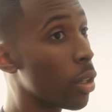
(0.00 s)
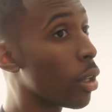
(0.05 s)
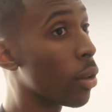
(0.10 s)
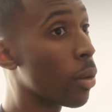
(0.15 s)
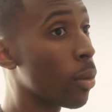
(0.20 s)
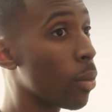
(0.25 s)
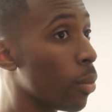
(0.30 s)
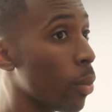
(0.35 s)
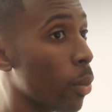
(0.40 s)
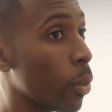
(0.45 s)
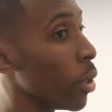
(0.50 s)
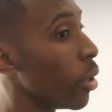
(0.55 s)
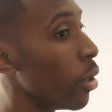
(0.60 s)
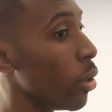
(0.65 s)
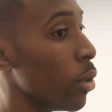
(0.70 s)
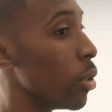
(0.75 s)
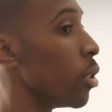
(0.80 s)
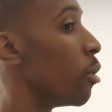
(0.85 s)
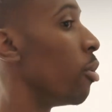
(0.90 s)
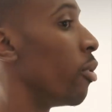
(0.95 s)
yeah, we want
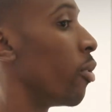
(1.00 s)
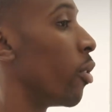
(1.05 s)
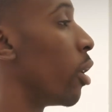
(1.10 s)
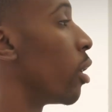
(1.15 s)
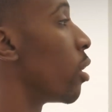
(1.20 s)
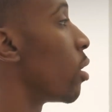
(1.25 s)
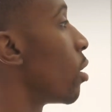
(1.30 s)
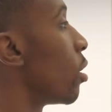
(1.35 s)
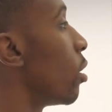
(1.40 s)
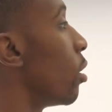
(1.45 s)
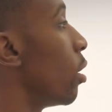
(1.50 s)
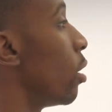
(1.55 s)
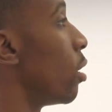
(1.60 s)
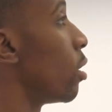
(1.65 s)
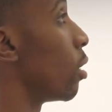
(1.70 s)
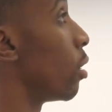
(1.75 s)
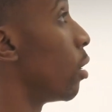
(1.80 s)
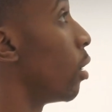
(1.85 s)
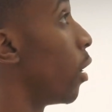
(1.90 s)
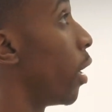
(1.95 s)
you to be first. And he
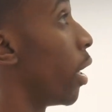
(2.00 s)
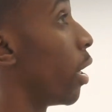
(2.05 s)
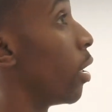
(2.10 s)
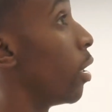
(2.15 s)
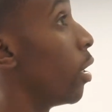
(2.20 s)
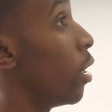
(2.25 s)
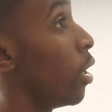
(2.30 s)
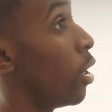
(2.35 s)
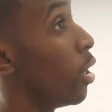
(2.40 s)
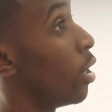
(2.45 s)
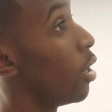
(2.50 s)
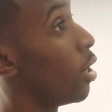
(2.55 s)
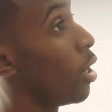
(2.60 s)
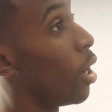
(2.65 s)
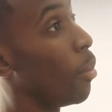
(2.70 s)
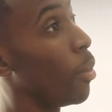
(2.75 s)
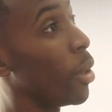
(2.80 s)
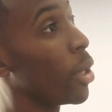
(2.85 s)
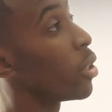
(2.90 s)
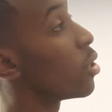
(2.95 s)
said, all right,
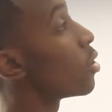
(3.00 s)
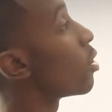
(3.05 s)
I'll make